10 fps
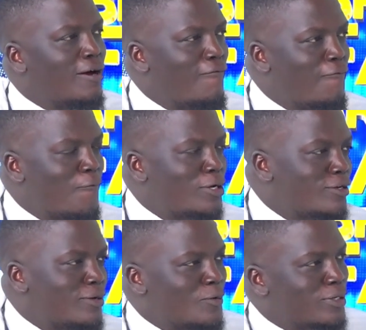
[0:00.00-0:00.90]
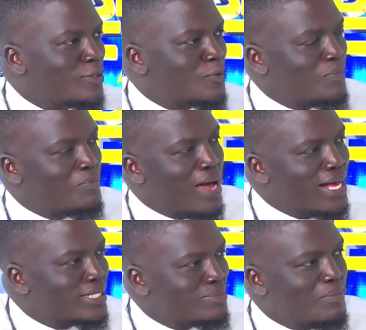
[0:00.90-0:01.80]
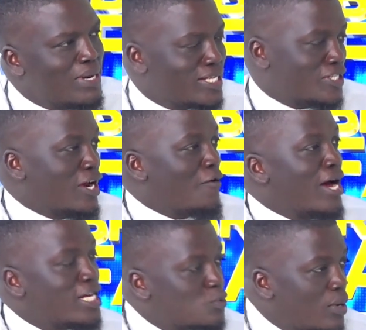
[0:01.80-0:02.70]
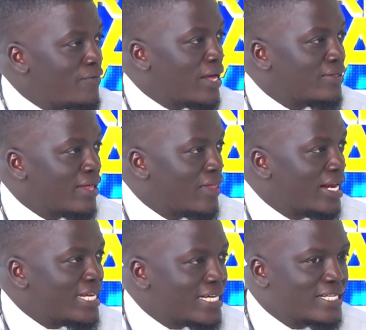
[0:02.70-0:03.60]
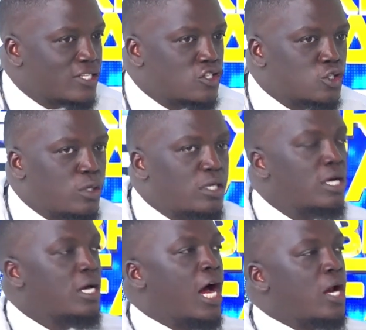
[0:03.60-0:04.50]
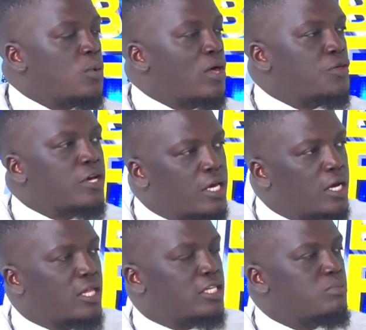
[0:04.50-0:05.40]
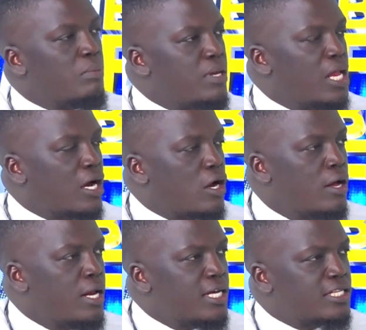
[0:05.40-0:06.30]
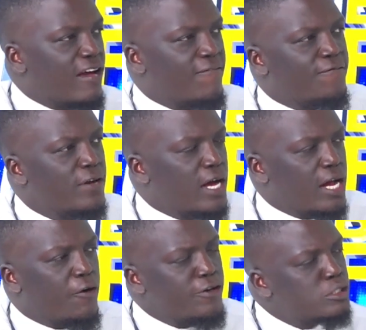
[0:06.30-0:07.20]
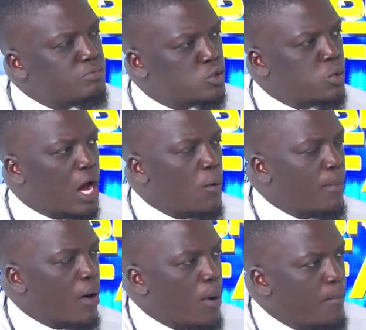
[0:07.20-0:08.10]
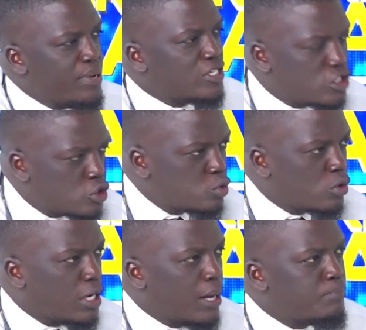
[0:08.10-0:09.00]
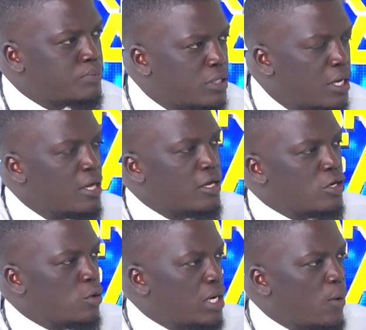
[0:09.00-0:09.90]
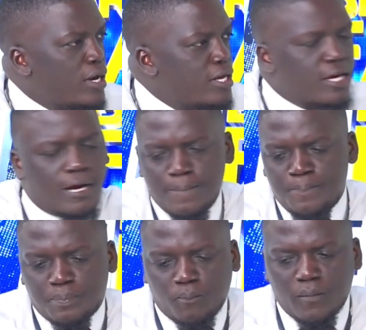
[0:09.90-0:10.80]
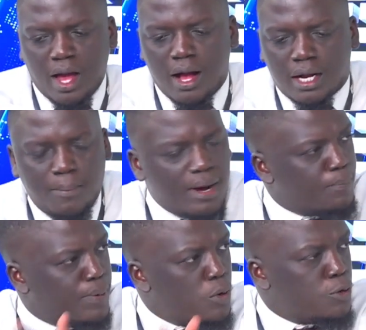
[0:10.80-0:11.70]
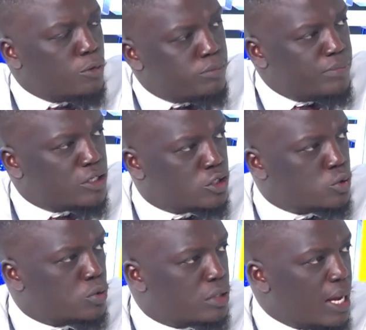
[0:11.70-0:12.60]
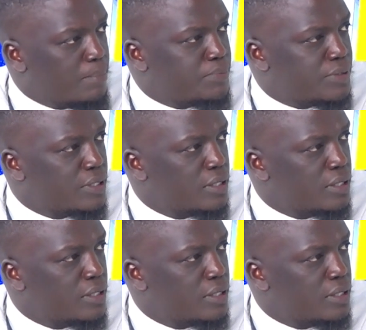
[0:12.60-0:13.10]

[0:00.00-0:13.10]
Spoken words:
for not to be biased, maybe like Chitara has won the league this season, and we are thinking that maybe like, let's have an arrangement where our best two clubs, in our league, come and play with your best two clubs.